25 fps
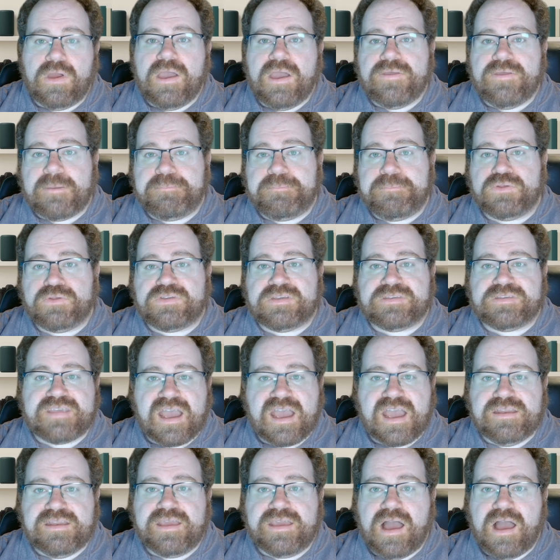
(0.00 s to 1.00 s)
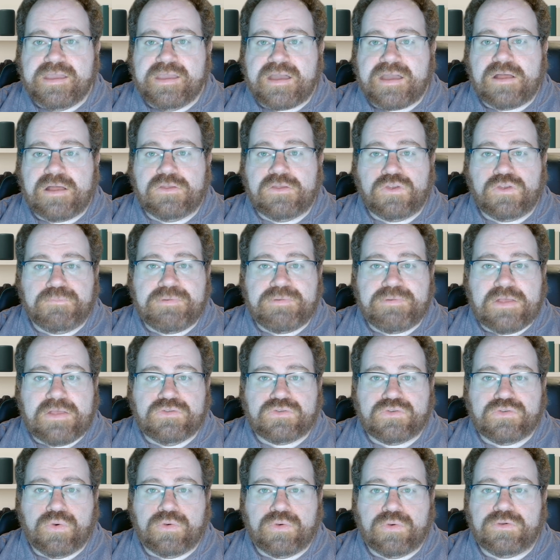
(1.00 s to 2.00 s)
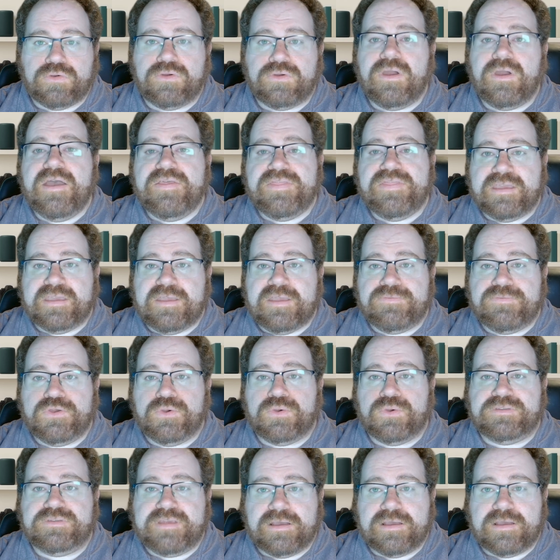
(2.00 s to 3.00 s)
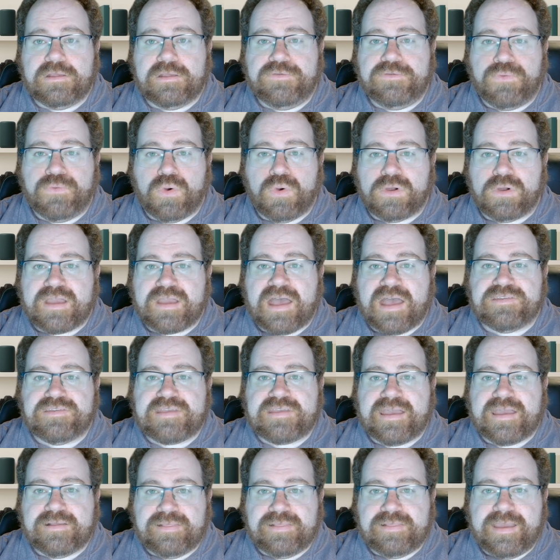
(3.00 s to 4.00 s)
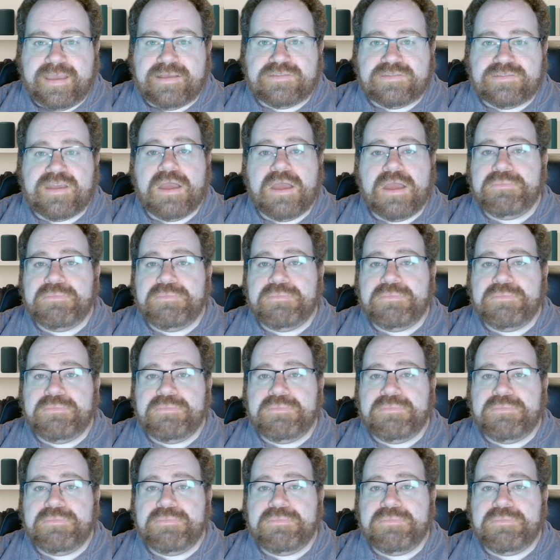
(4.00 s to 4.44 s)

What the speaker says: that puts a tiny icon in your browser corner that gives you a daily forecast at a glance